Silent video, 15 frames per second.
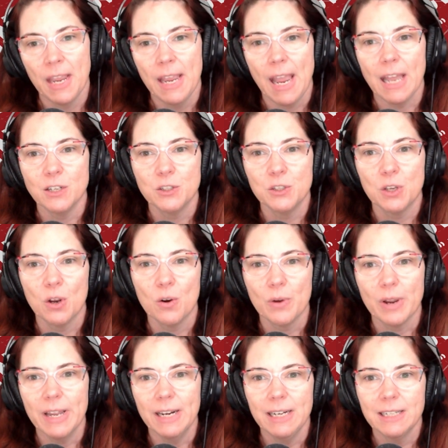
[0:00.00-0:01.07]
And so
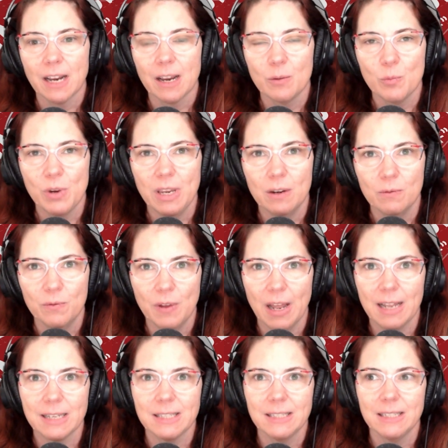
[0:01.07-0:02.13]
anytime we
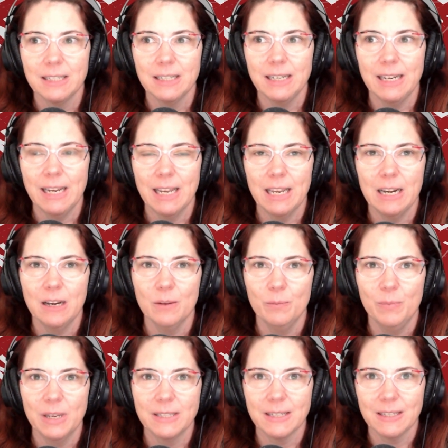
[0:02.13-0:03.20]
invest in
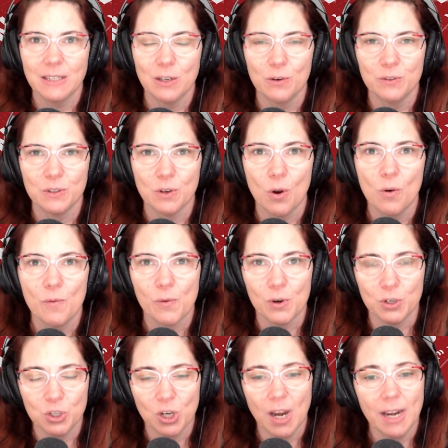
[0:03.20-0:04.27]
businesses over
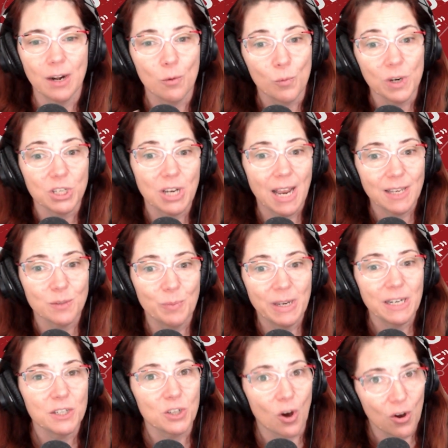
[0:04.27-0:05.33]
in China, which has
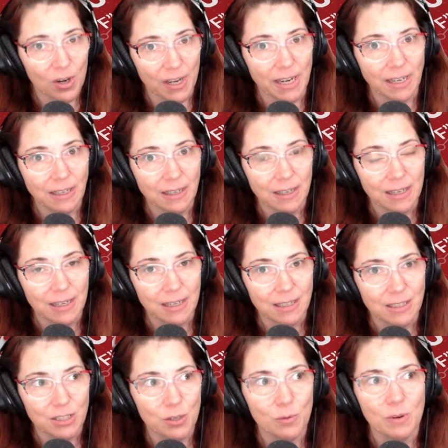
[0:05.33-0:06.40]
been a darling
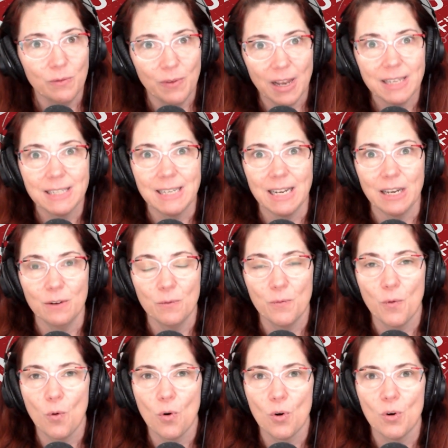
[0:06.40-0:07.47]
to invest in
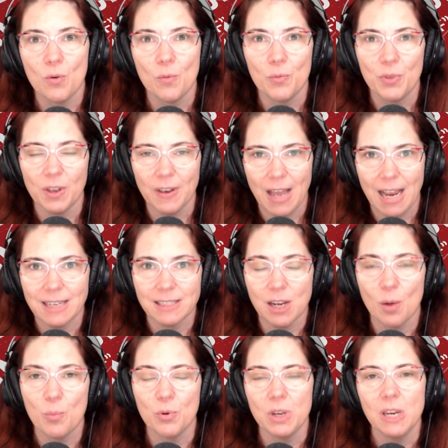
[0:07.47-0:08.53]
for the last
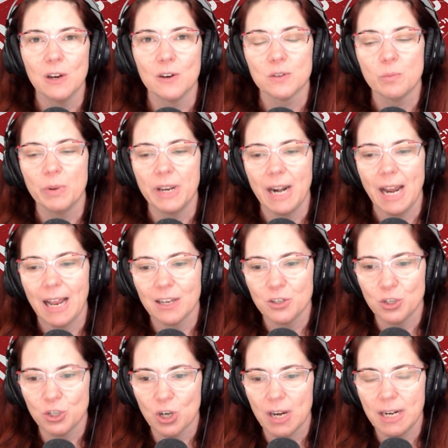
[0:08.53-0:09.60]
couple years, but as
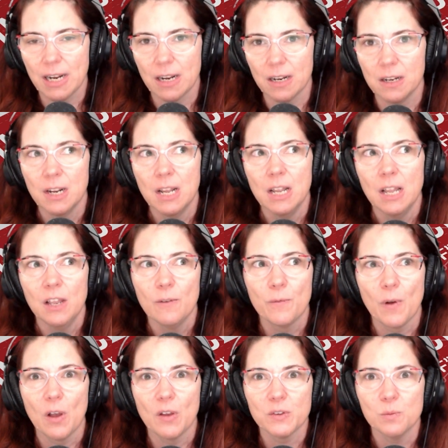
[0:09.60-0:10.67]
China
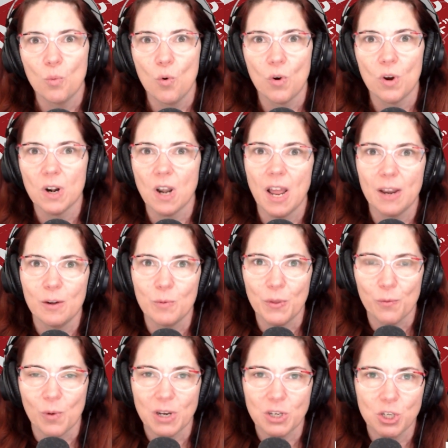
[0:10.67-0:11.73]
falls more in line
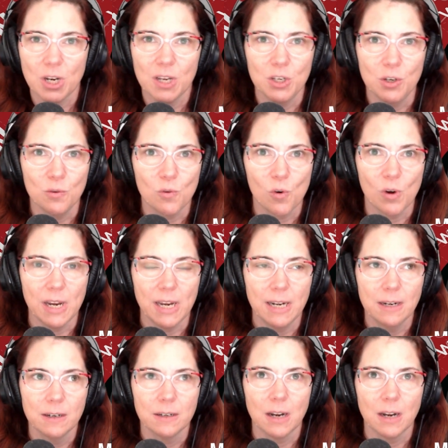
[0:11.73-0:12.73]
with Russia and Ukraine,